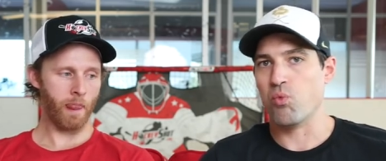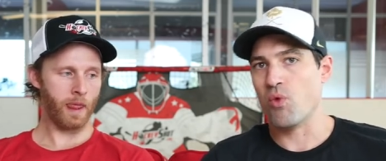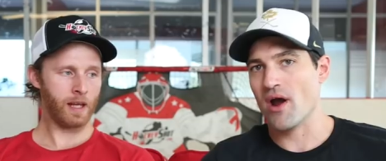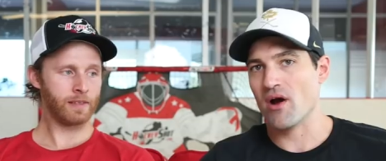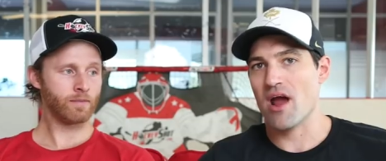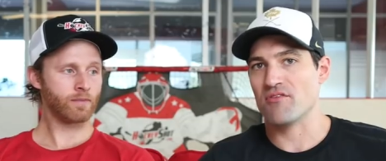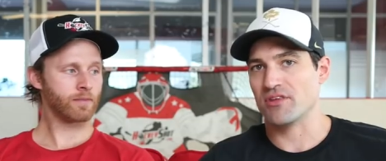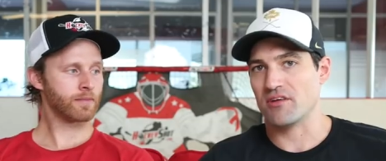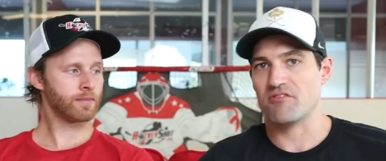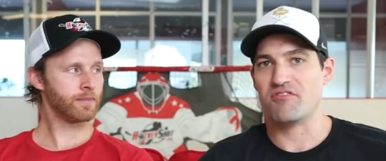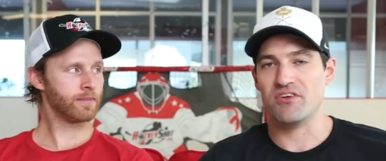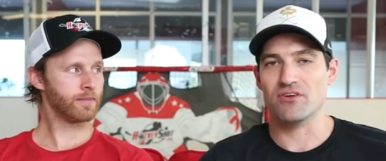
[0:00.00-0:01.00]
Speaker 1: where everything
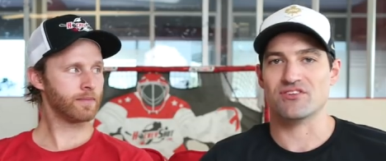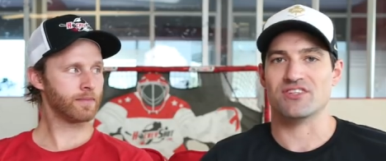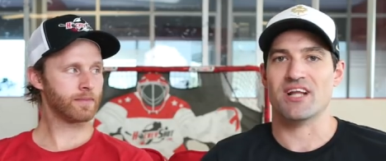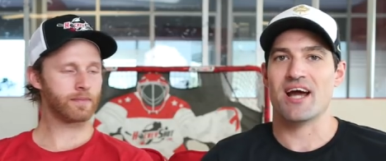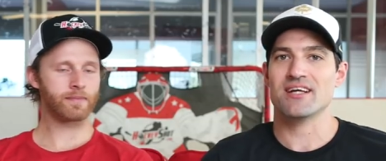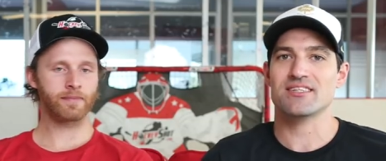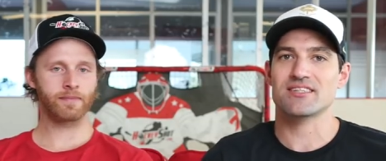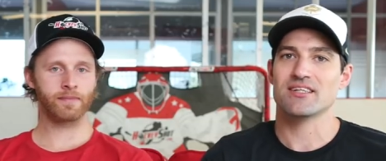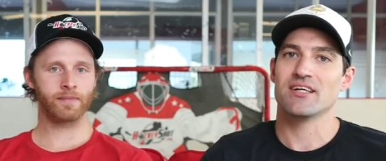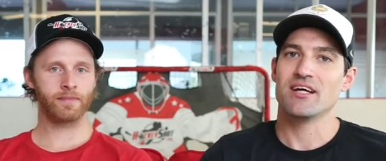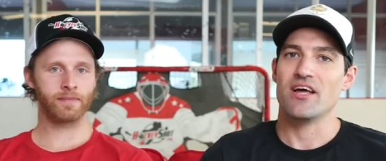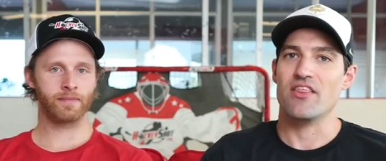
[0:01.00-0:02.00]
feels nice,
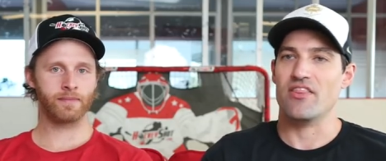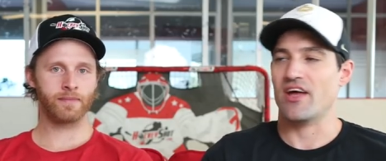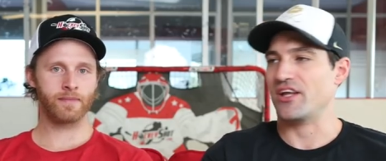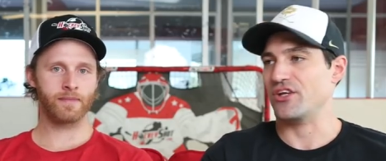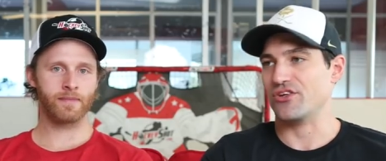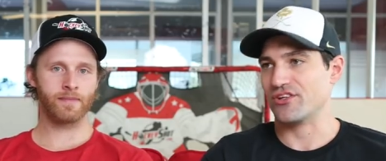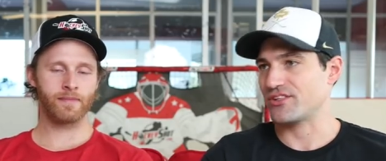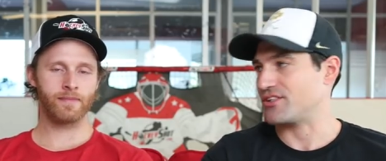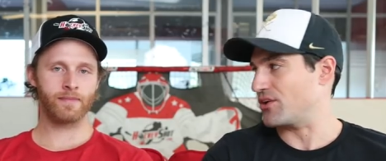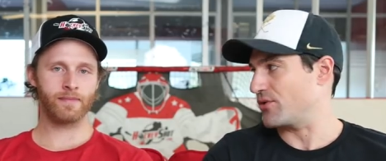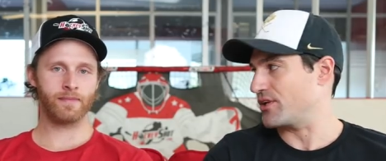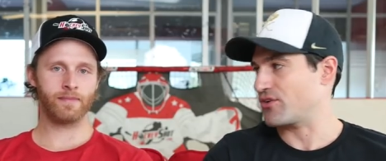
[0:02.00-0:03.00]
then you just,
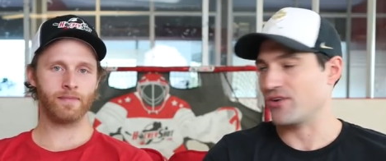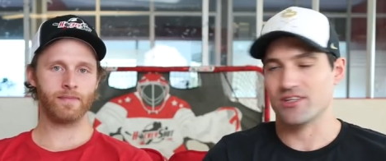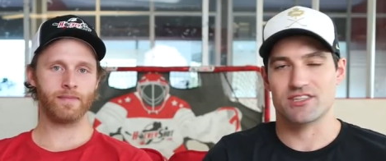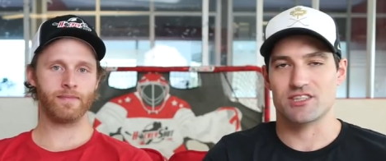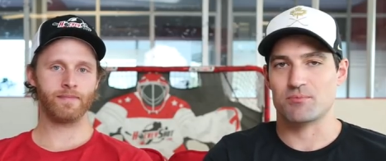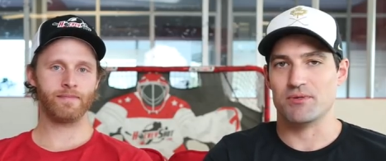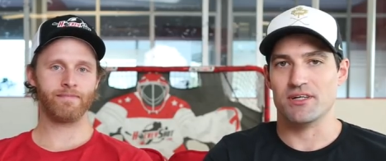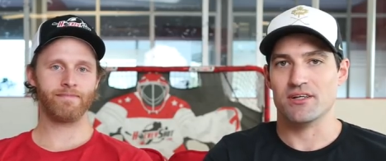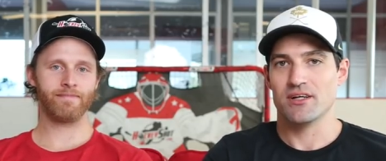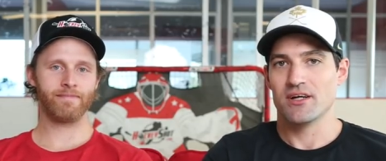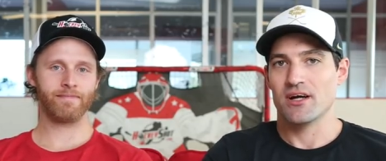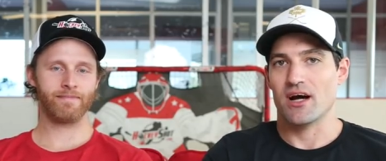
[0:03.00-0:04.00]
you know, increase the
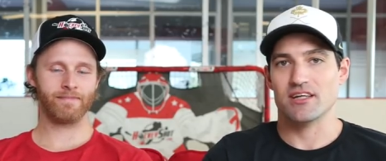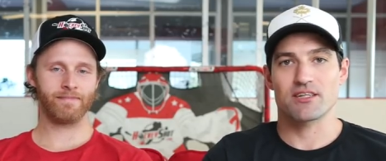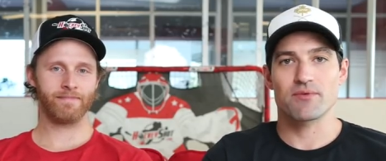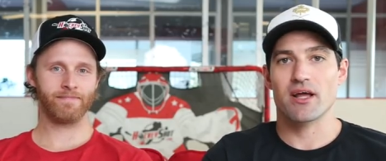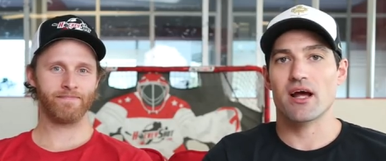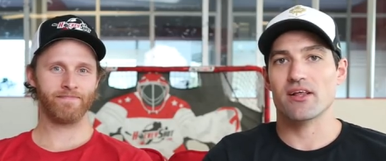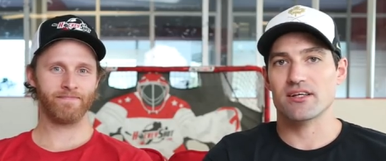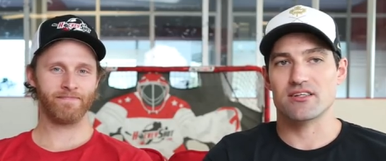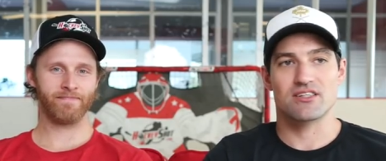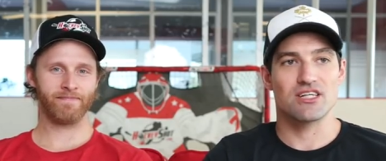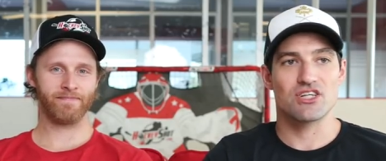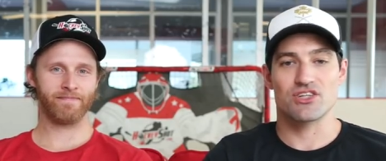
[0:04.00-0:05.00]
speed. Uh, something that I like to
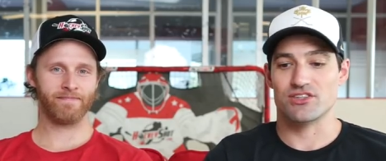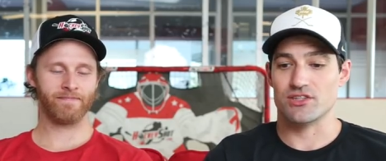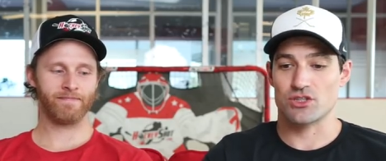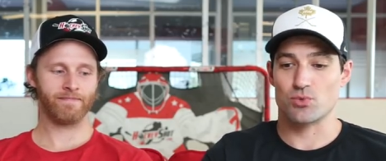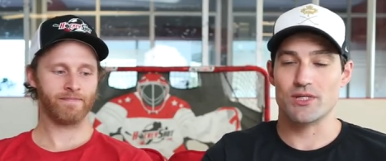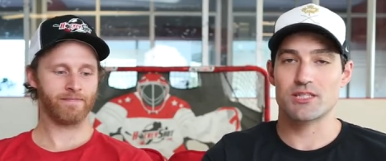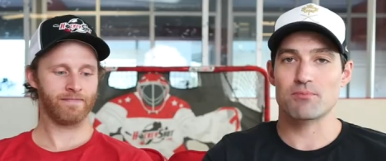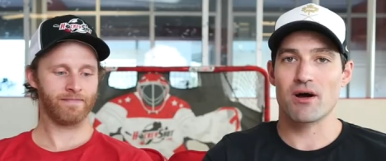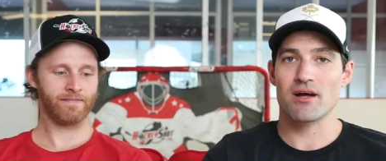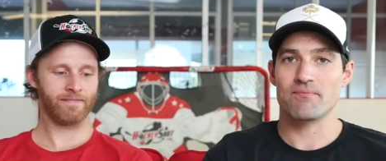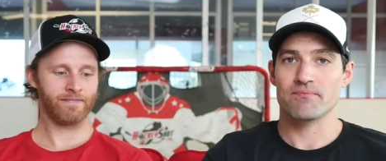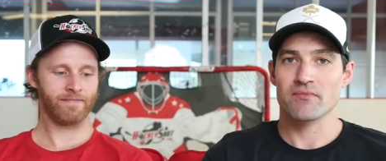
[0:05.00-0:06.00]
teach is the sweet
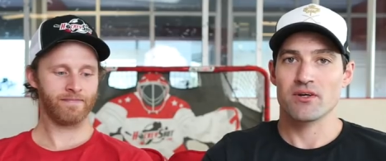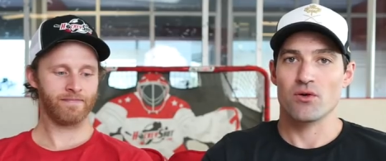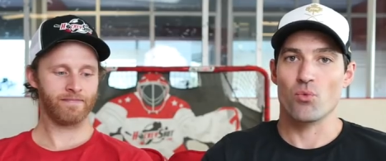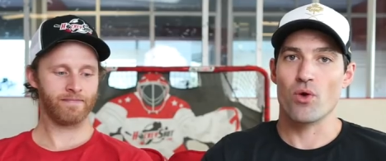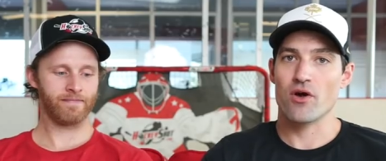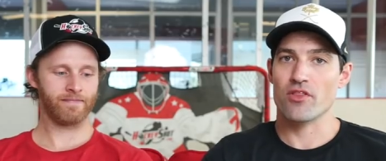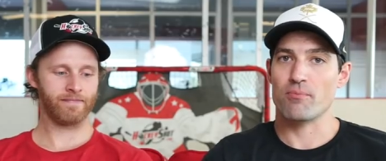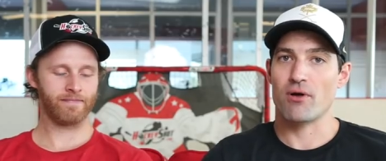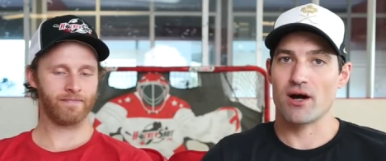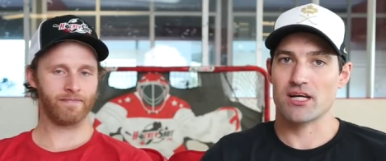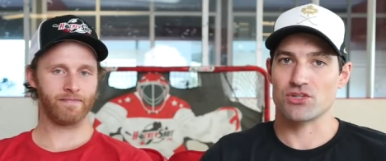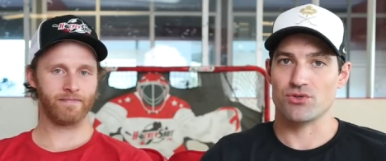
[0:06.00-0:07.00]
spot, where the
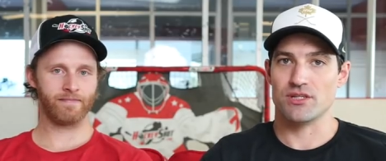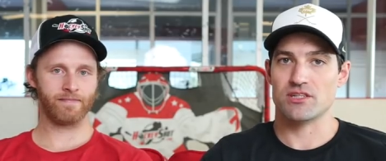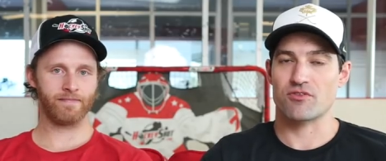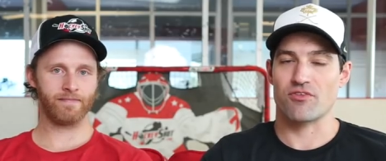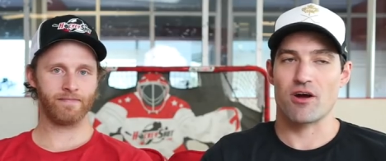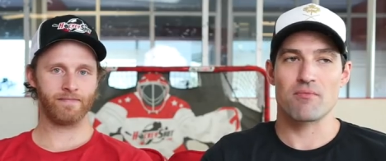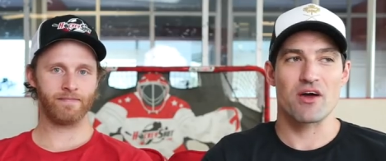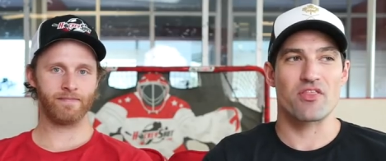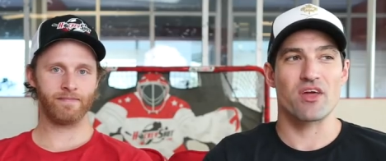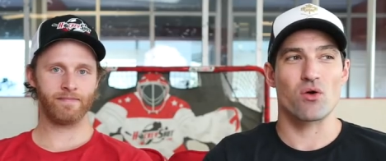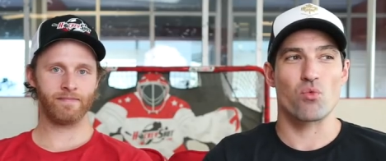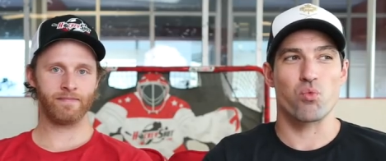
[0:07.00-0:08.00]
puck is released from. I
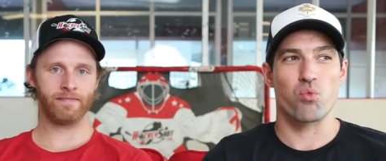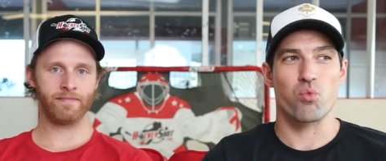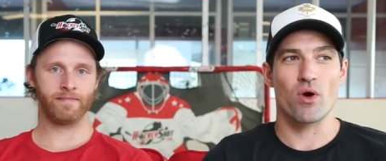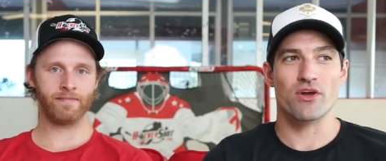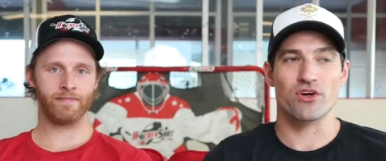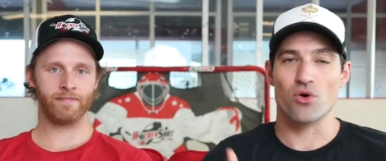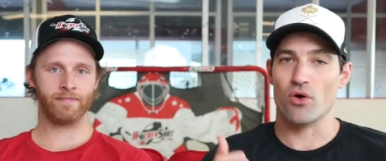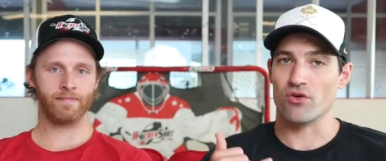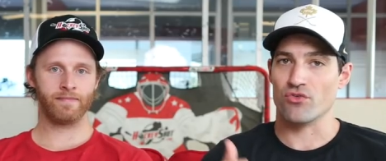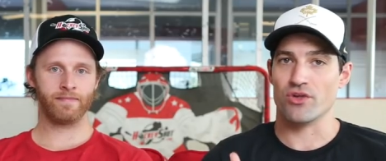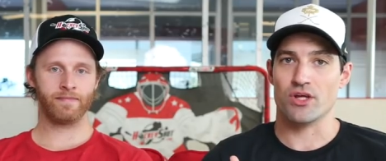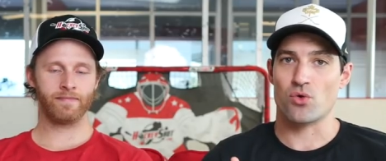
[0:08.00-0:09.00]
think when you're
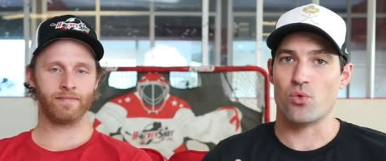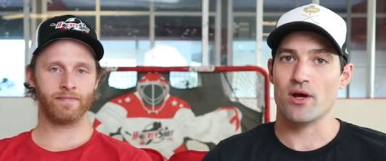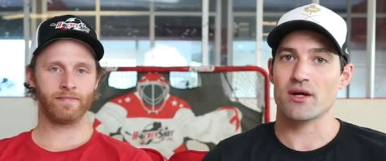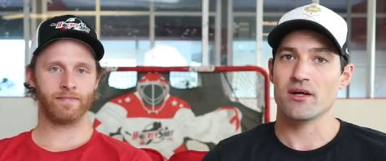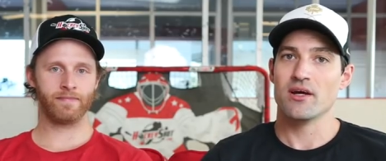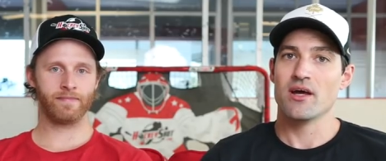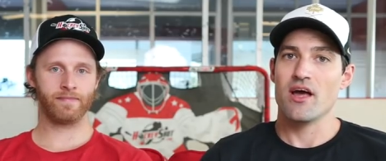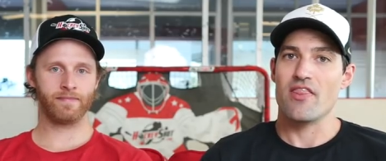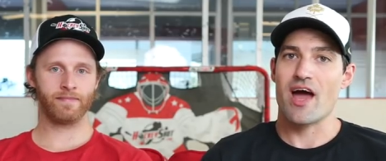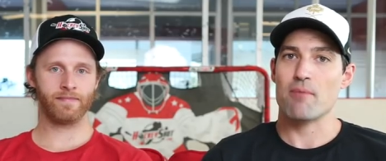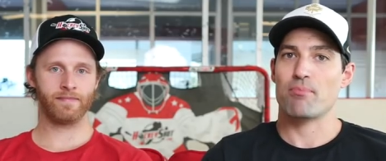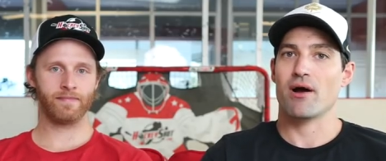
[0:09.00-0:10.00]
going really quick,
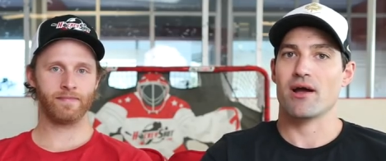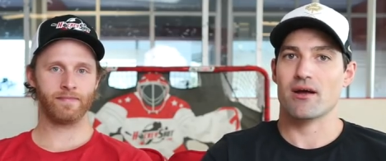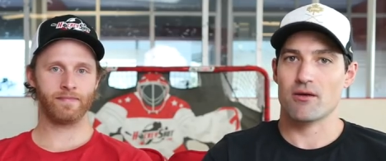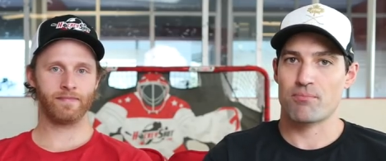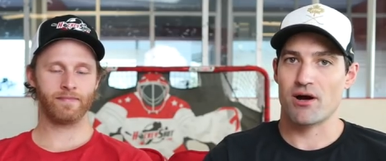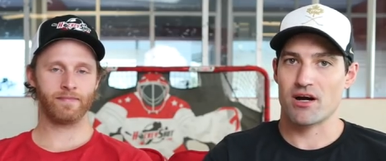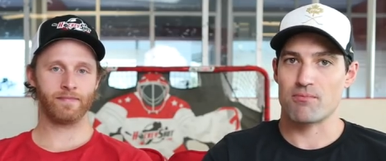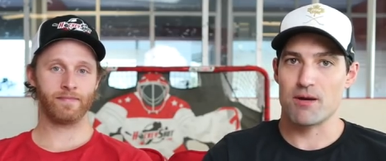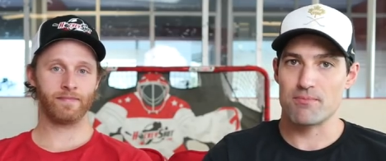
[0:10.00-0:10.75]
that puck